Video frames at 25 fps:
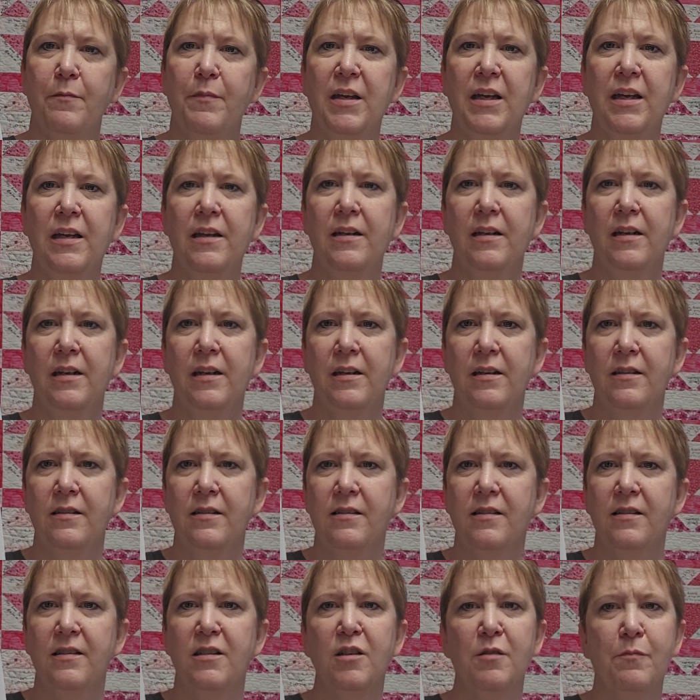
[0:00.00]
It
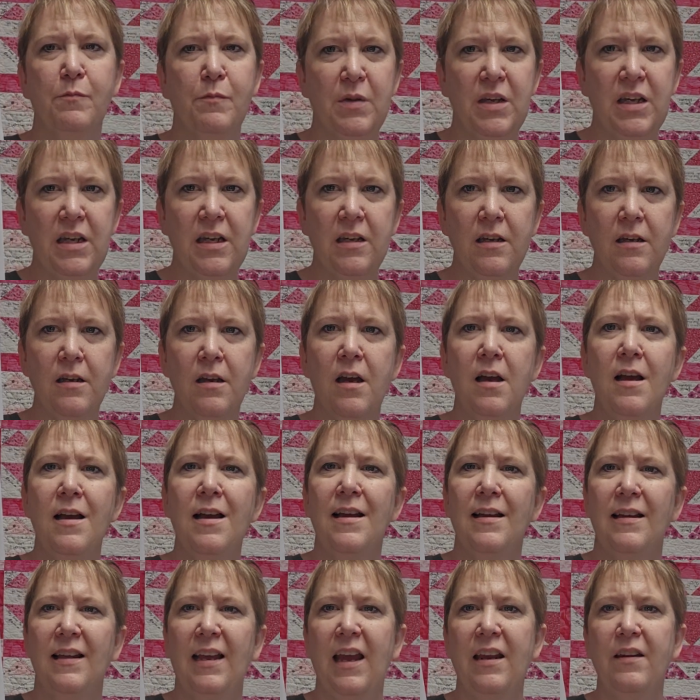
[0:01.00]
is, to me,
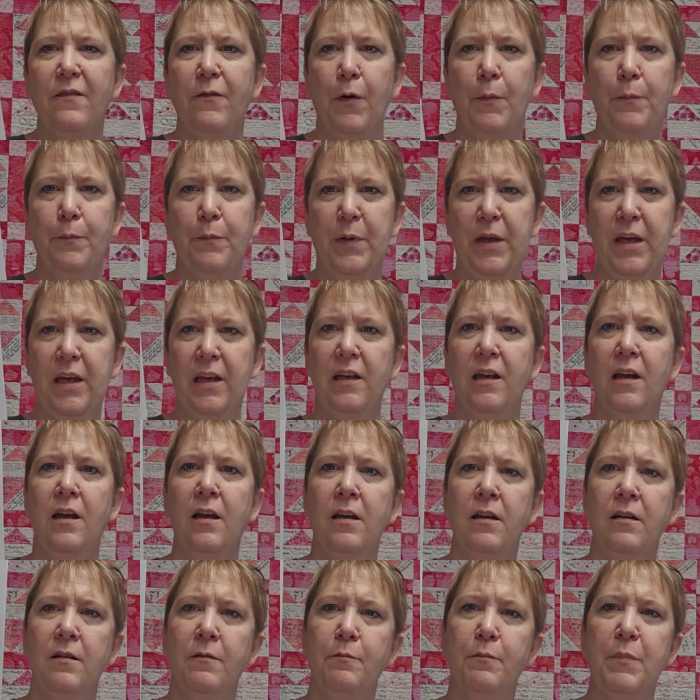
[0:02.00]
kind of a
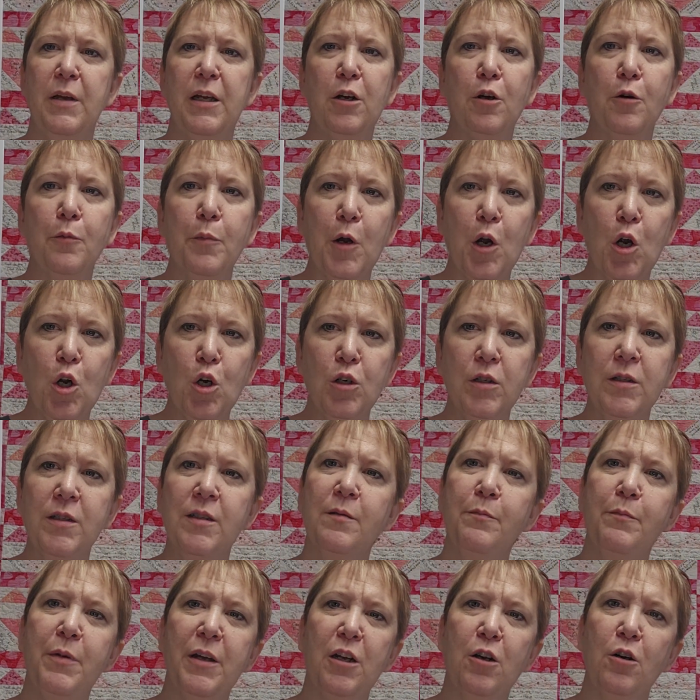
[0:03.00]
bigger
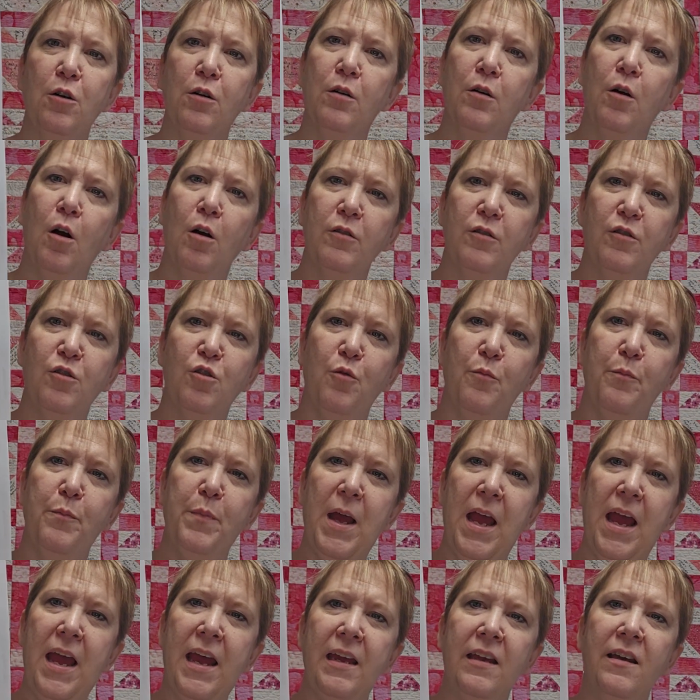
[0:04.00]
purse, bigger,
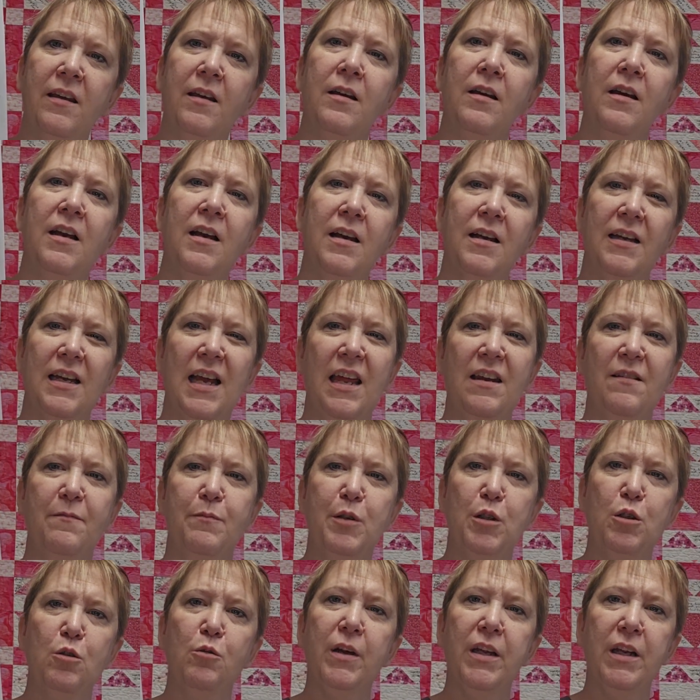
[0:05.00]
bag, kind of
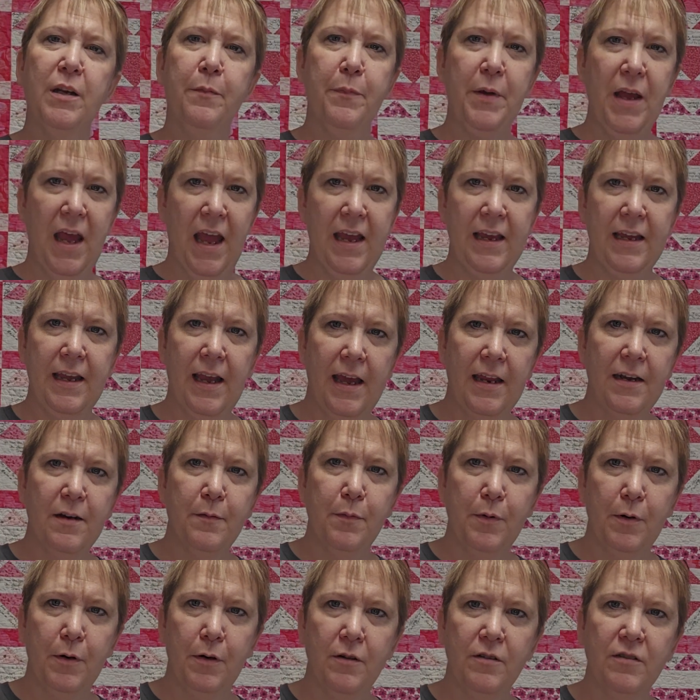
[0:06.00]
between a bag and a
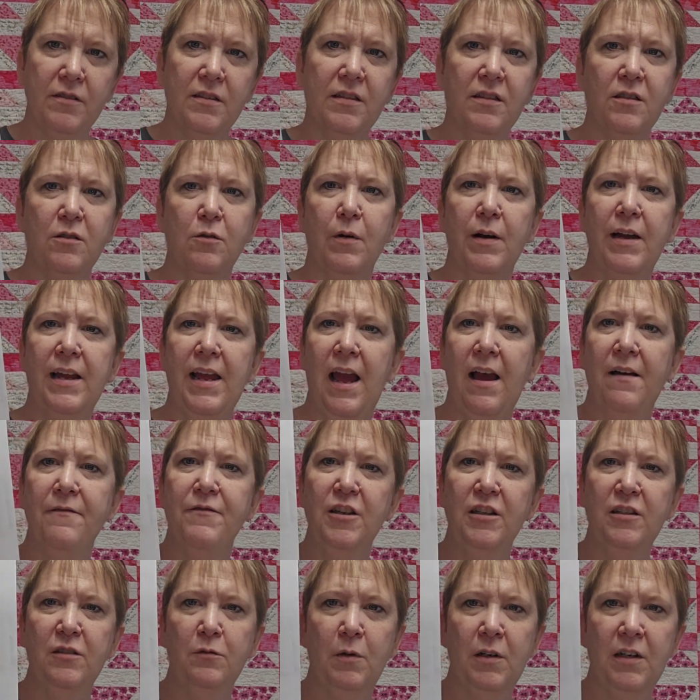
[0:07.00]
purse. So I have
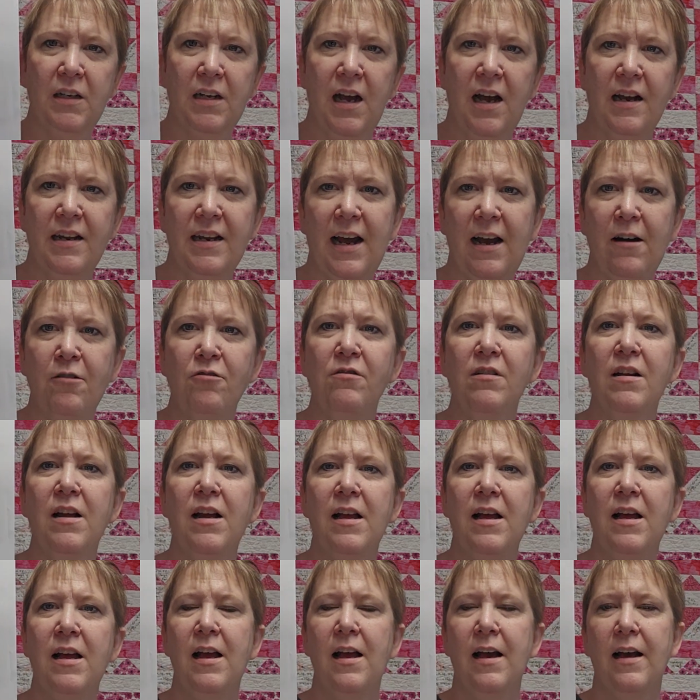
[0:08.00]
this one cut out,
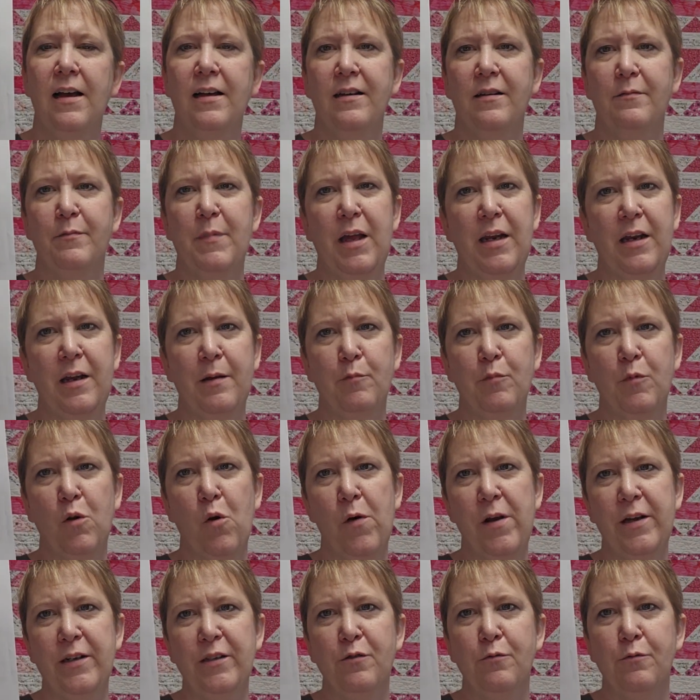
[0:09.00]
and I'm
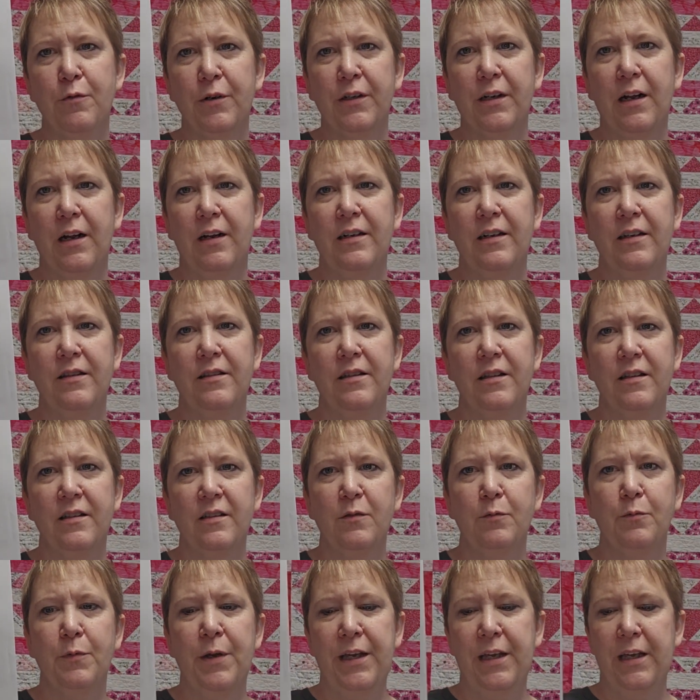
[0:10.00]
going to work on it
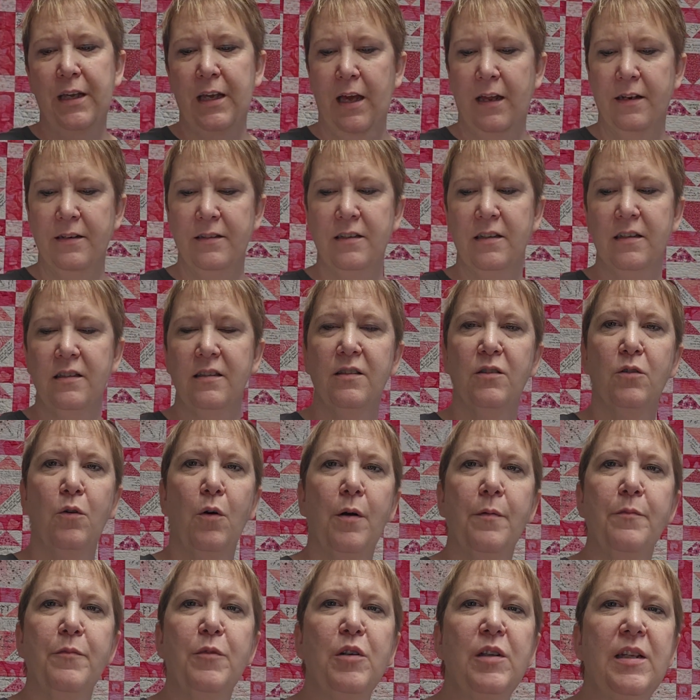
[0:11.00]
this weekend. So
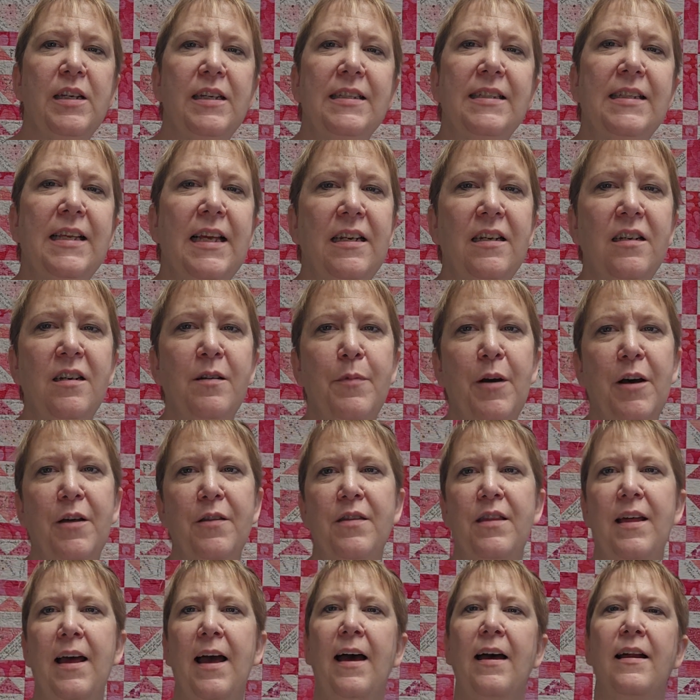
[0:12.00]
I'm really excited
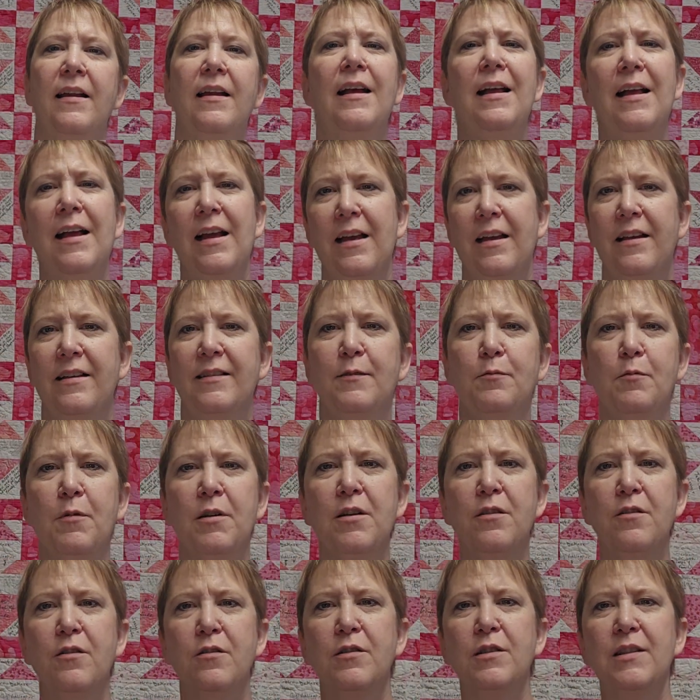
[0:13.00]
about that. It's one
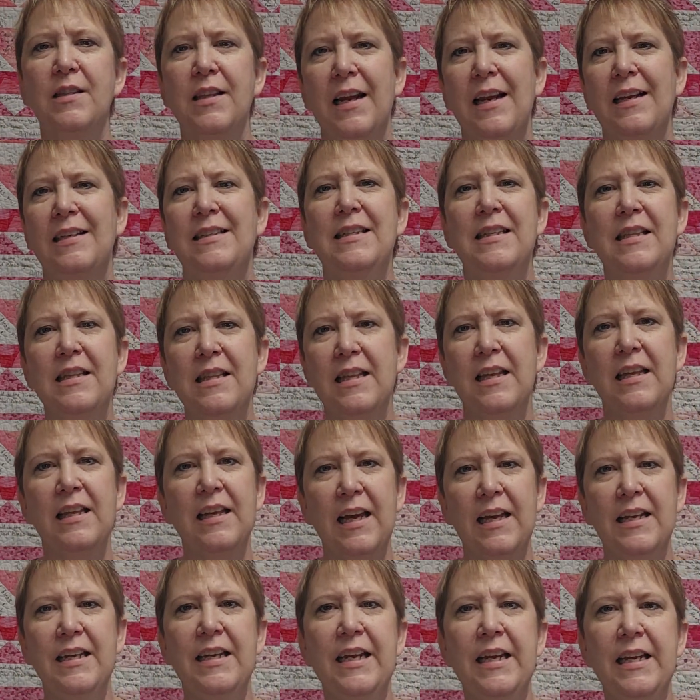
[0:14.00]
of those that I didn't think
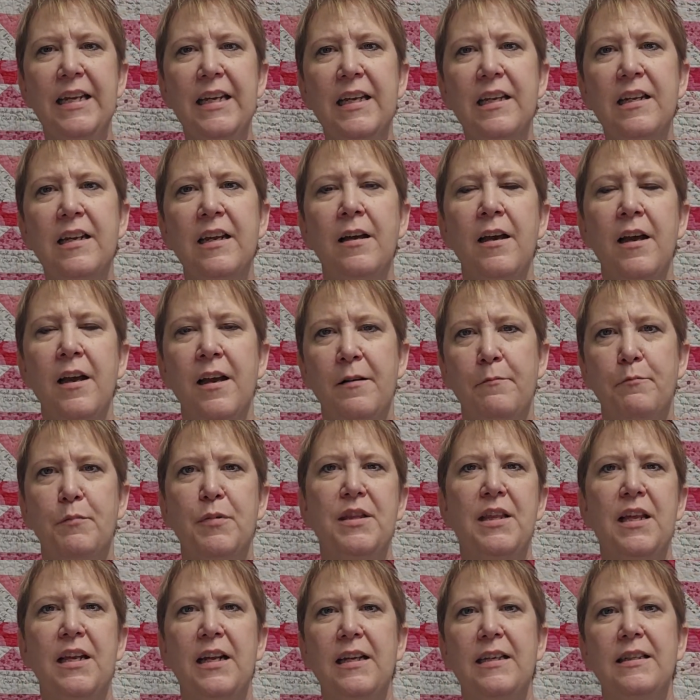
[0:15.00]
I needed,
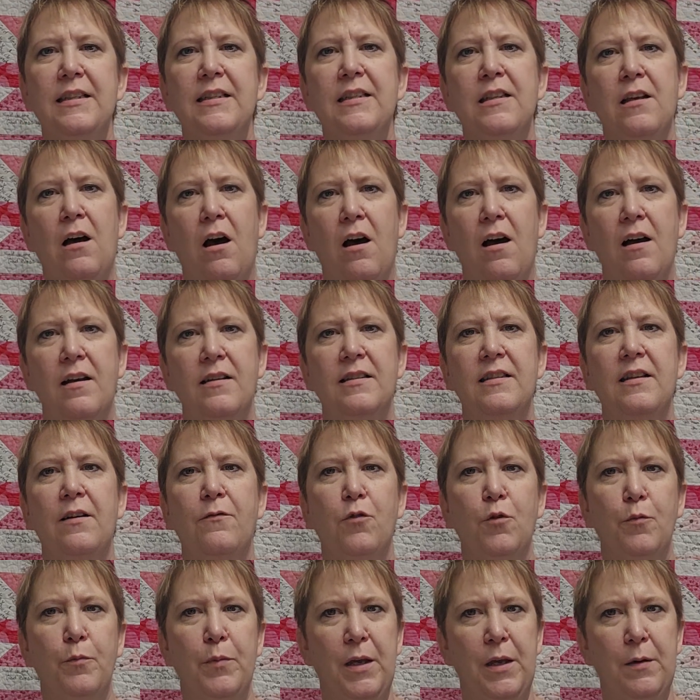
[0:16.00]
but then I saw
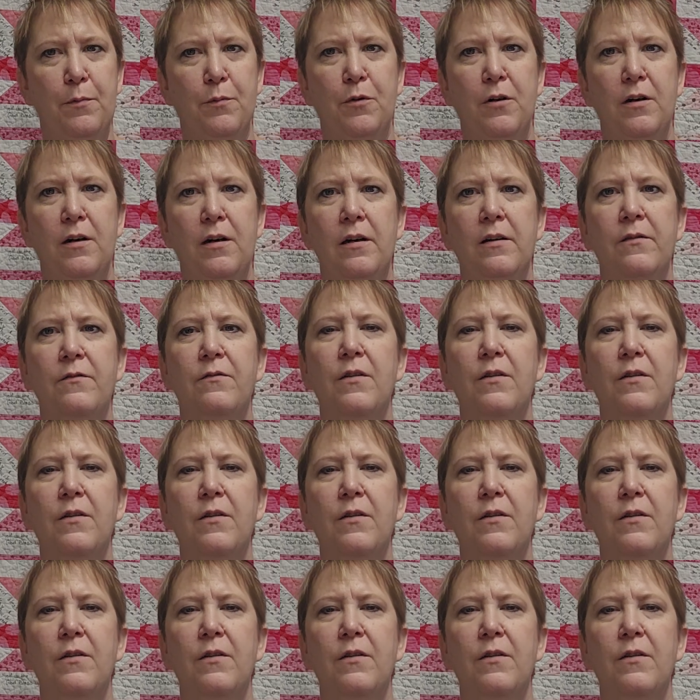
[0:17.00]
several people